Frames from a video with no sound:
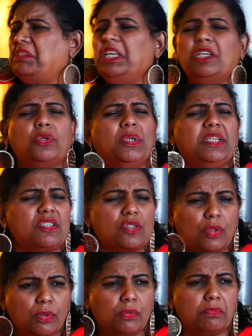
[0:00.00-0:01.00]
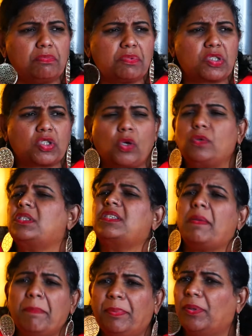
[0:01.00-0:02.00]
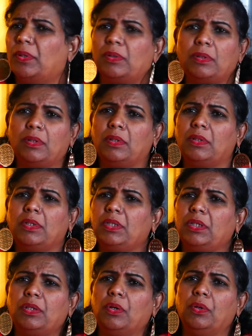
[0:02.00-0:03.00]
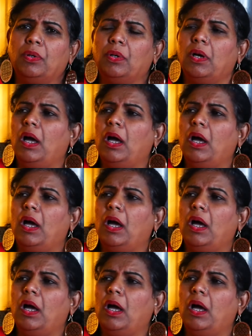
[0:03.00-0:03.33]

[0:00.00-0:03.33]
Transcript: equally so simple, you know.